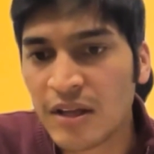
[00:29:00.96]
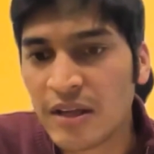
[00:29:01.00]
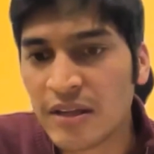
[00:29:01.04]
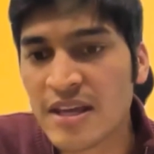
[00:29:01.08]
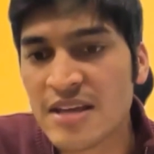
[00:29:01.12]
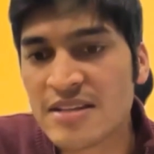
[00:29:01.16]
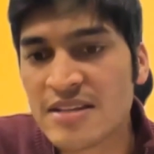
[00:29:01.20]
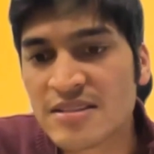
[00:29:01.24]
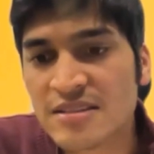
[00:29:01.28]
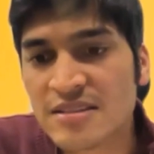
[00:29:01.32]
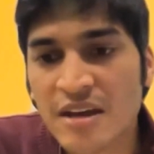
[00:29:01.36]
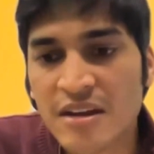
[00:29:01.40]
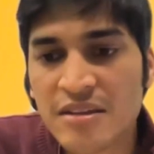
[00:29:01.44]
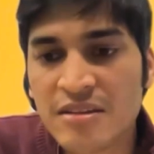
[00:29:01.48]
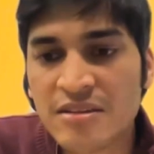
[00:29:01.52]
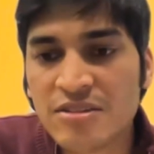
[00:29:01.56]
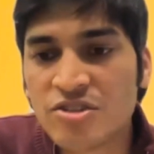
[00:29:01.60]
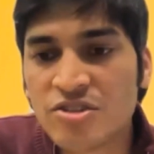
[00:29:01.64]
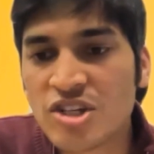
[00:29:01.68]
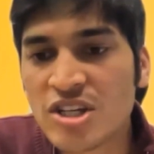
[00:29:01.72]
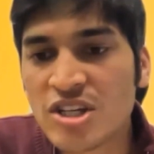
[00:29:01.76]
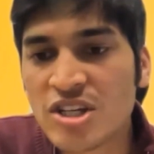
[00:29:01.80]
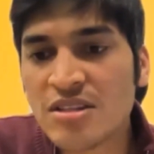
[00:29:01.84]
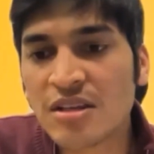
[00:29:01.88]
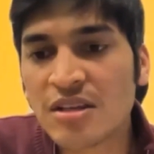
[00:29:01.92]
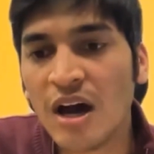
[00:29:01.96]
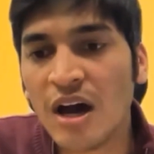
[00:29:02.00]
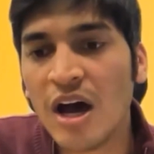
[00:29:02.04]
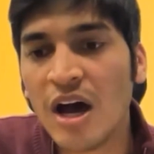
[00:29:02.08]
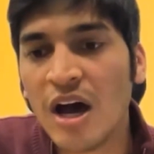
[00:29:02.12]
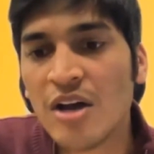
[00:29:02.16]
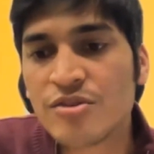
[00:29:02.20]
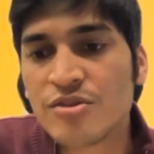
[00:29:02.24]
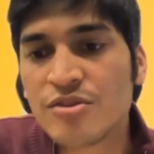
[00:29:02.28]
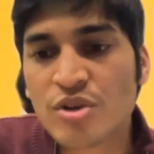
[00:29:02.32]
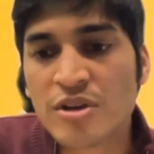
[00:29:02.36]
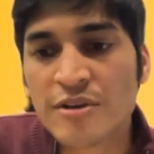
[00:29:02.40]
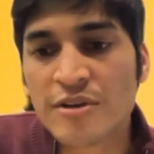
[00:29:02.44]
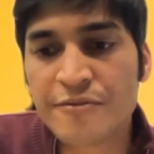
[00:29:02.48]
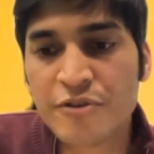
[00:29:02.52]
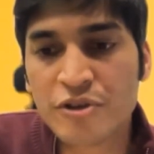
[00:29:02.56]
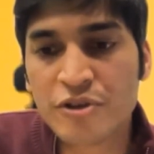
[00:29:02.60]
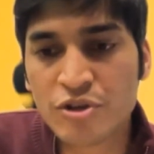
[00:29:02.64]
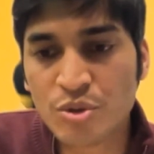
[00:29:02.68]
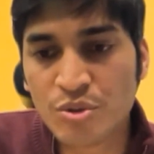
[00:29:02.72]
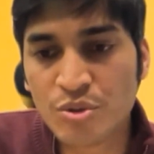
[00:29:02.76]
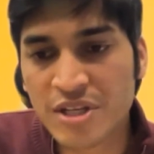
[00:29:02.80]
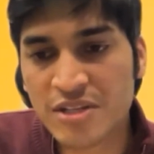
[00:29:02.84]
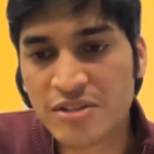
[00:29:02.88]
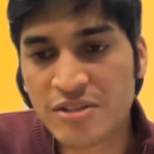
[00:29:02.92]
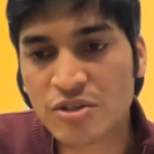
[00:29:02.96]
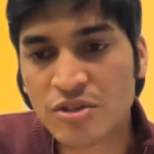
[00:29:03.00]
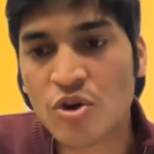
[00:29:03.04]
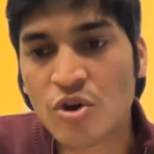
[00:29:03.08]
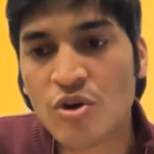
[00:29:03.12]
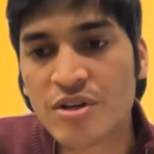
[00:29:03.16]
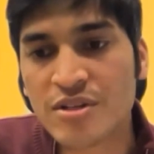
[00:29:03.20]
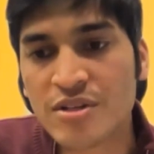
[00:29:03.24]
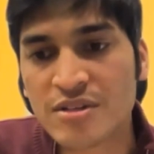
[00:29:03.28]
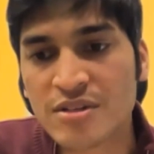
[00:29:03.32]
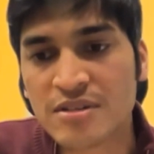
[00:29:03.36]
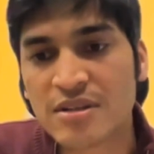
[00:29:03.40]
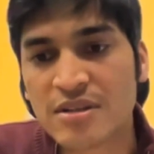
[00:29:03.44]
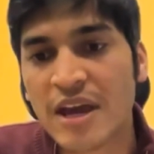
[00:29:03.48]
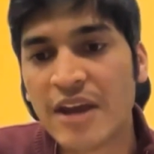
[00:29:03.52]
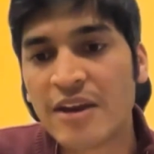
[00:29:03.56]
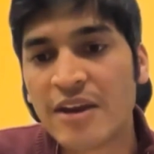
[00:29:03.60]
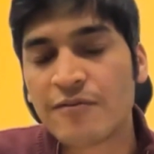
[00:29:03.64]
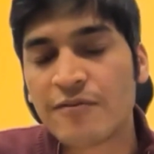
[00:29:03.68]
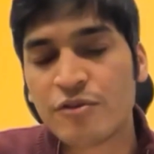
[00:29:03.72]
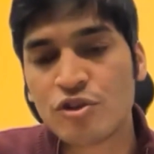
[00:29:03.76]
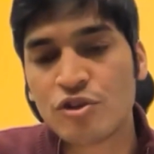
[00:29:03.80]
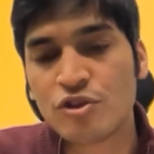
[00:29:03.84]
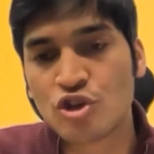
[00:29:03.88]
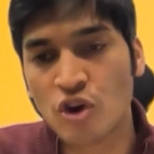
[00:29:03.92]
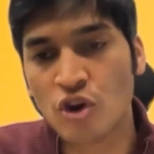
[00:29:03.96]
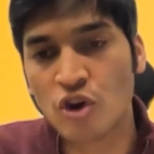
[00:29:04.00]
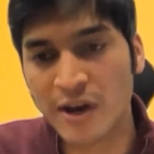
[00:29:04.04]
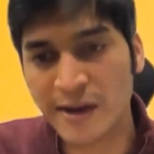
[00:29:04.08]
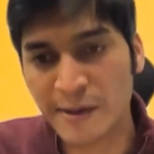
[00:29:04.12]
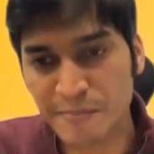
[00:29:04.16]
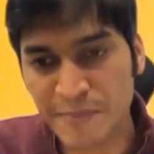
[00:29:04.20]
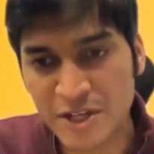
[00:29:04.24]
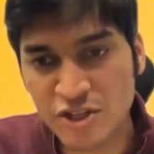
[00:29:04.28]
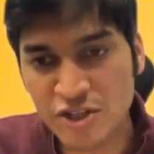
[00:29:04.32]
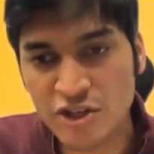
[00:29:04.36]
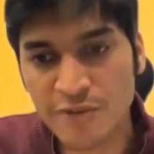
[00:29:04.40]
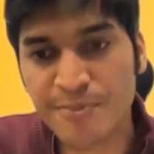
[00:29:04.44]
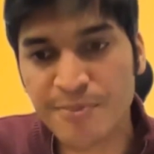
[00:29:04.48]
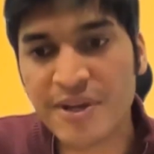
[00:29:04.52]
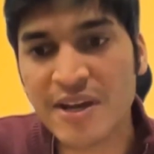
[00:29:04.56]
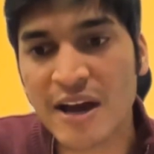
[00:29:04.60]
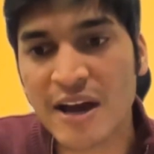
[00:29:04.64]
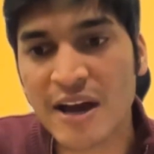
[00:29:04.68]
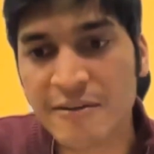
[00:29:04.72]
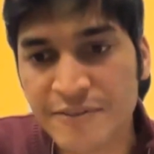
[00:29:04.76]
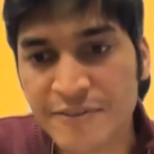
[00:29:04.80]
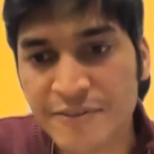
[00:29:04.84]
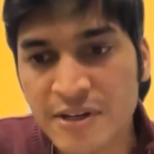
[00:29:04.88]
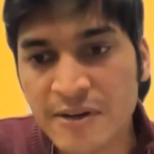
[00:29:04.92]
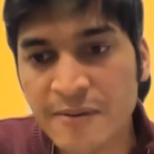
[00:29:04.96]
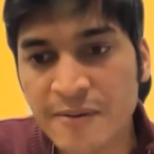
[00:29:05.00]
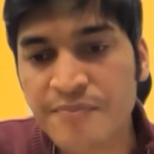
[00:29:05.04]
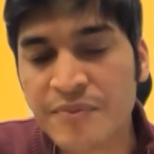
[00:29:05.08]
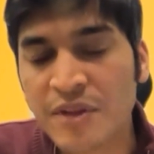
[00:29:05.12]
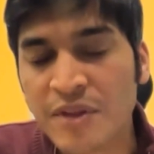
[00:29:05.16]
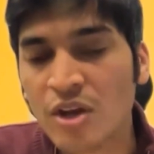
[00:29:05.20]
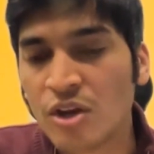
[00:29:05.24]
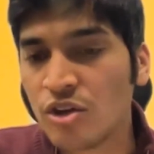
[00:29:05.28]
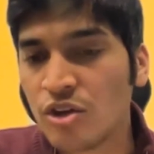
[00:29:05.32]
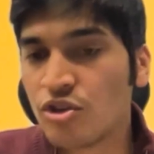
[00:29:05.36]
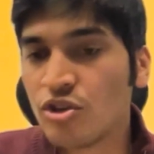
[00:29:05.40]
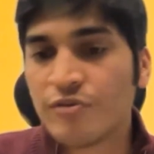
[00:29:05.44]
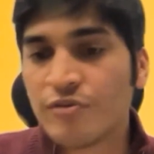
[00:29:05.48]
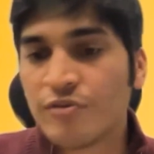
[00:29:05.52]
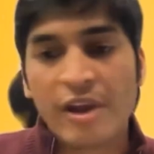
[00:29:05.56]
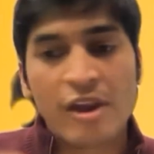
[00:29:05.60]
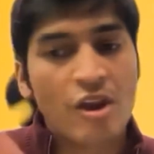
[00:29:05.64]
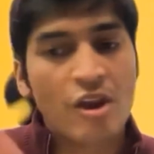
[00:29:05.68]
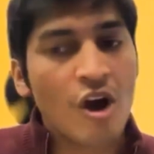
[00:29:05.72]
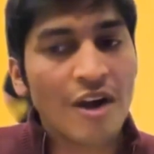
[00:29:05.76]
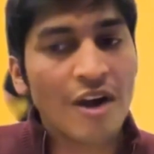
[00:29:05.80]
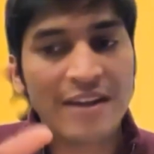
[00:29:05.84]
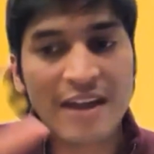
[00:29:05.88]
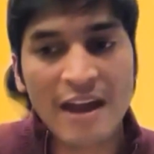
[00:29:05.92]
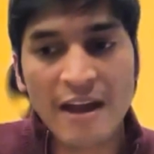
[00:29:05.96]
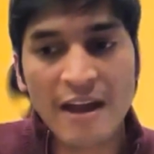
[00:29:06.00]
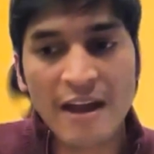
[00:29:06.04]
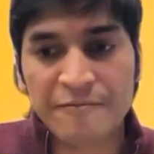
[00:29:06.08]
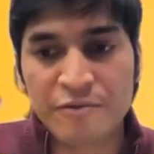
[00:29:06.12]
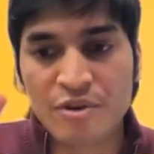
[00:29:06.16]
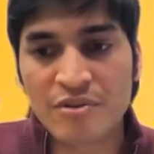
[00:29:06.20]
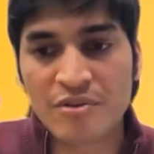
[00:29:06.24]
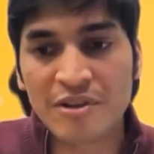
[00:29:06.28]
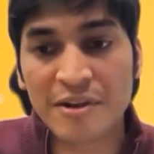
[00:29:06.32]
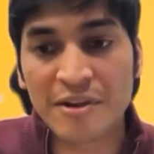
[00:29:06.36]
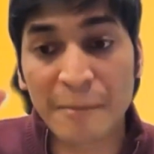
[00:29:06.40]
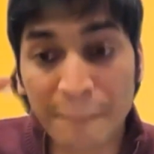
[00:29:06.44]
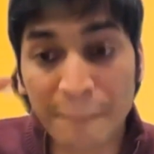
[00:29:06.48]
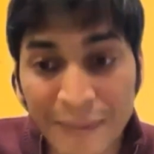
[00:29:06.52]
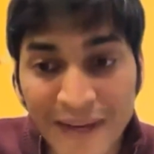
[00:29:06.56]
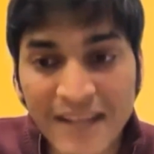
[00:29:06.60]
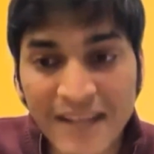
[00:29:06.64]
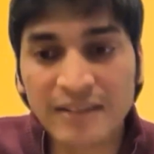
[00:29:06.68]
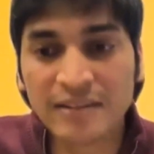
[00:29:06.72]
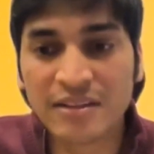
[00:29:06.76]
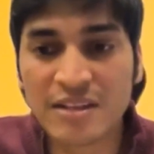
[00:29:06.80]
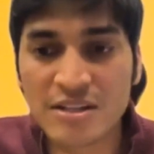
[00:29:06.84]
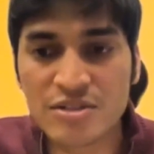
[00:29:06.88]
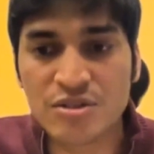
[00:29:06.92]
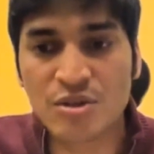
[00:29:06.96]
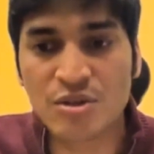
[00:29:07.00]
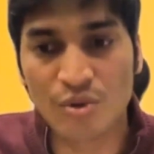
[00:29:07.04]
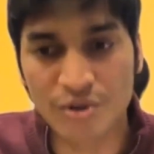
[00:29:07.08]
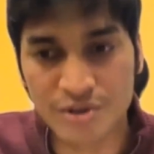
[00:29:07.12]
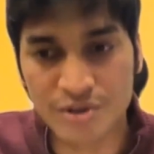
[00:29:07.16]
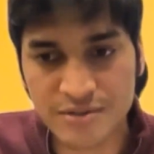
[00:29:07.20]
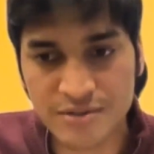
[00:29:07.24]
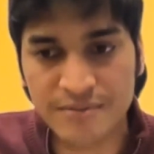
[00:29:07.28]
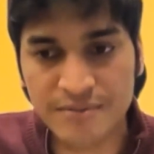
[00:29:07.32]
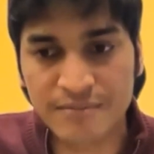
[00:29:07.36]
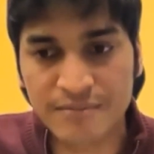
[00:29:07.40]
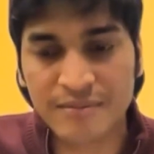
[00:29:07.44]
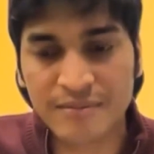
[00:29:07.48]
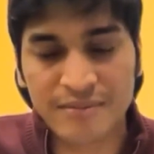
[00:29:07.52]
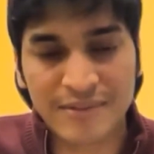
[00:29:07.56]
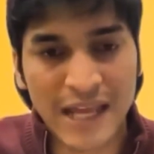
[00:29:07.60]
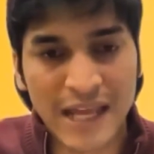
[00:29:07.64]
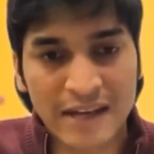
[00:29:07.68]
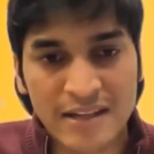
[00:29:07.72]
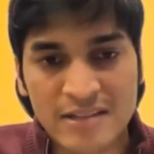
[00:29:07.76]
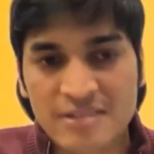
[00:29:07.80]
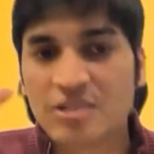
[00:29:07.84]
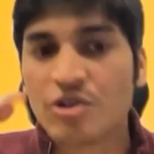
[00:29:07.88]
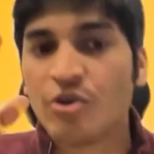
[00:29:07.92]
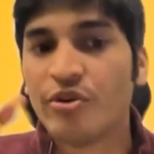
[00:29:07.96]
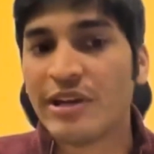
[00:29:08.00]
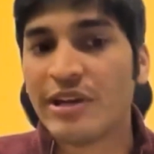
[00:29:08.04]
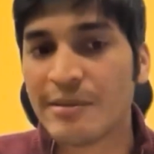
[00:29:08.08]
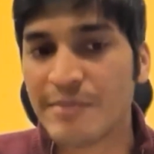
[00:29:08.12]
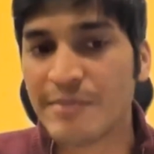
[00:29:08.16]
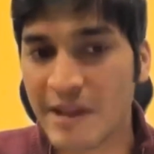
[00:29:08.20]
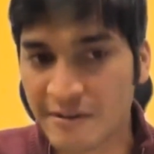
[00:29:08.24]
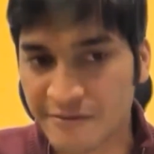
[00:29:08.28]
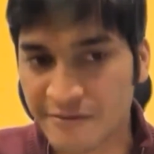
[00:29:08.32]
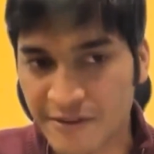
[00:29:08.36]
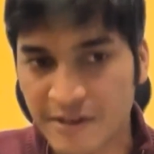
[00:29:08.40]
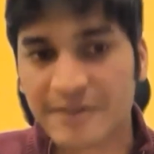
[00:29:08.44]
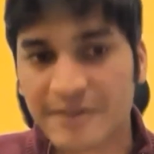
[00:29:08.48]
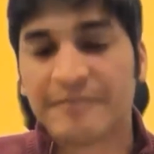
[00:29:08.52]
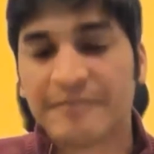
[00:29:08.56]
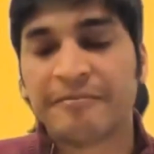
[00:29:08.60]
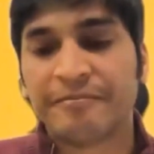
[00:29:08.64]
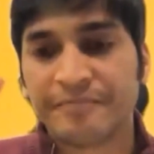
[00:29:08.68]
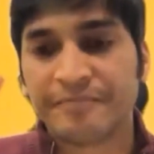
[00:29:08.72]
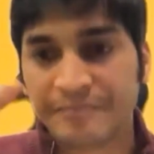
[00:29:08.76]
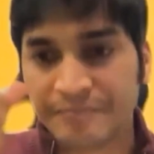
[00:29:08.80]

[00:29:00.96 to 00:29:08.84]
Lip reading: Yes, Taranjit. So if you do this course and if you join PGP after, you will not have to repeat this course. That is the only benefit.